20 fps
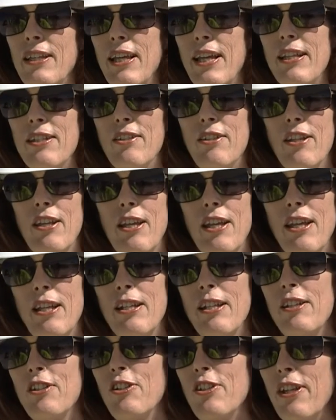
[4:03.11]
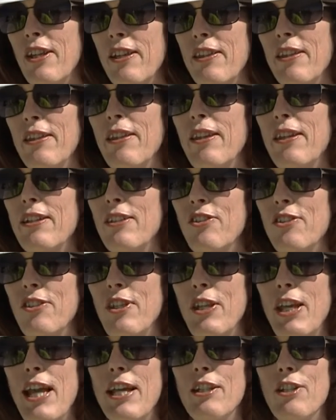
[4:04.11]
Yes, it, it is. A, it's
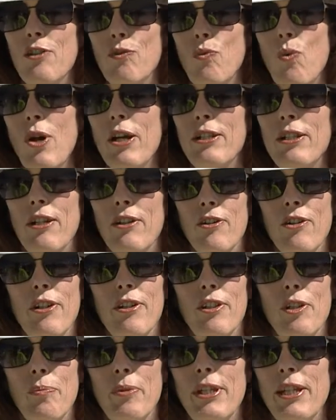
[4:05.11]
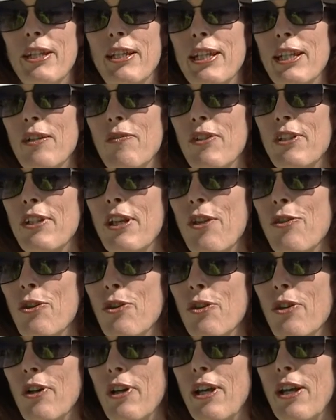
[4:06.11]
the end of one era and the beginning of
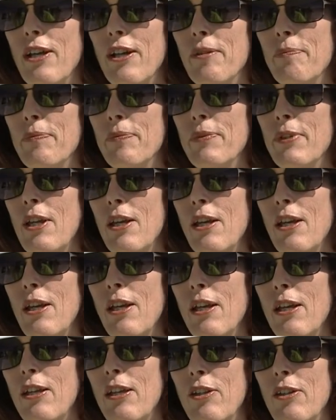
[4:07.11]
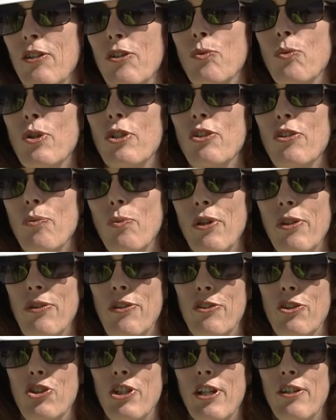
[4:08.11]
another. Um, with with
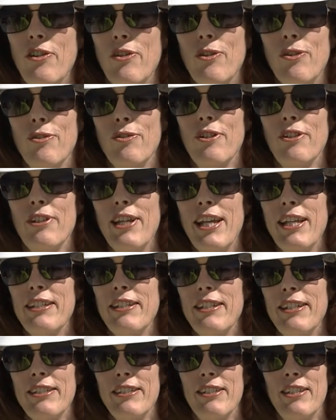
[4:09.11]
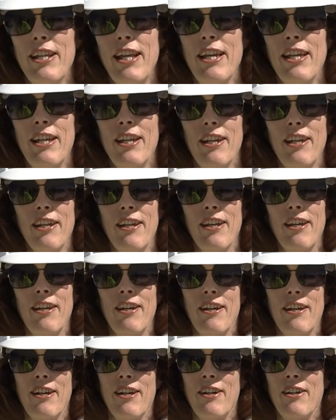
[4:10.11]
the shuttle landing today,
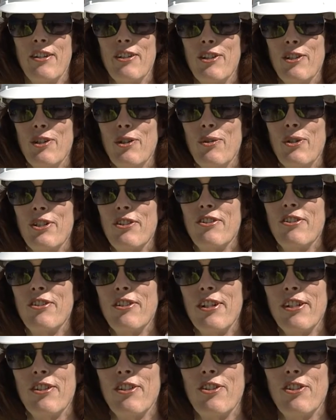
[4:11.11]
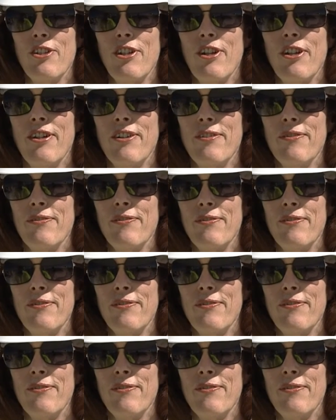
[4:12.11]
uh, you know, it's it's uh,